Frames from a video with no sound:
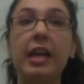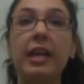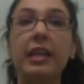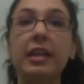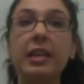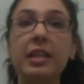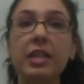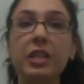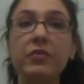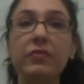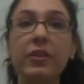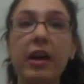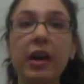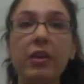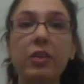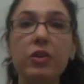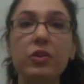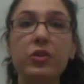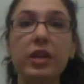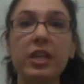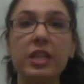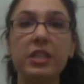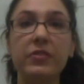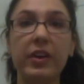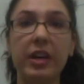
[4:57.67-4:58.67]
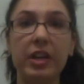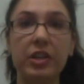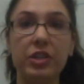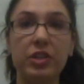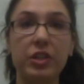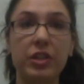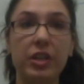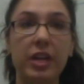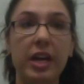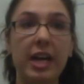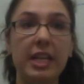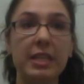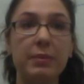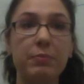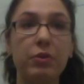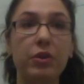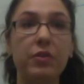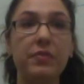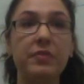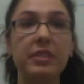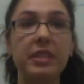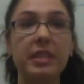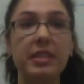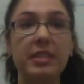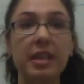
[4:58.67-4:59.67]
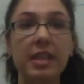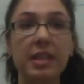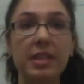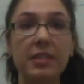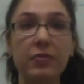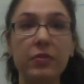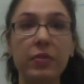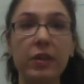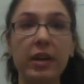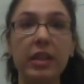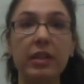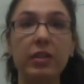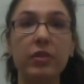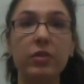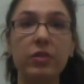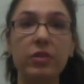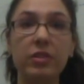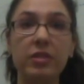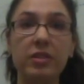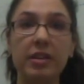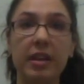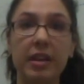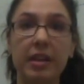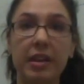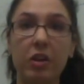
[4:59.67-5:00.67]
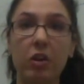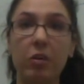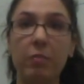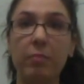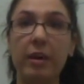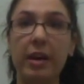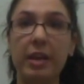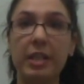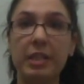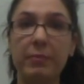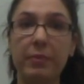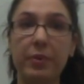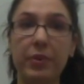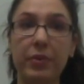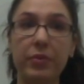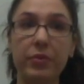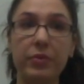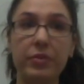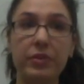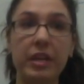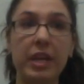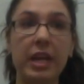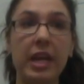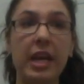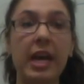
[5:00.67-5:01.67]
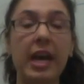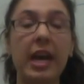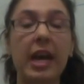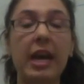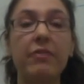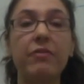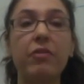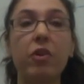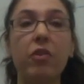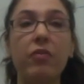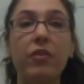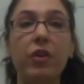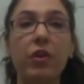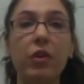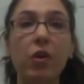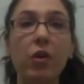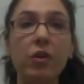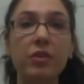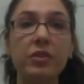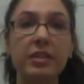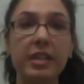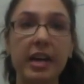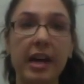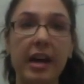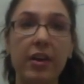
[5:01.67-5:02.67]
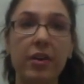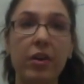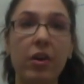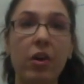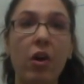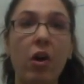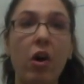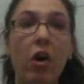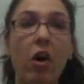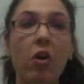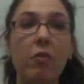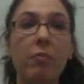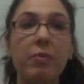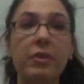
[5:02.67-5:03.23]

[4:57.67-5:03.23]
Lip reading: Lentiviral transfection has proved successful in loose study on mouse models involving knockdown of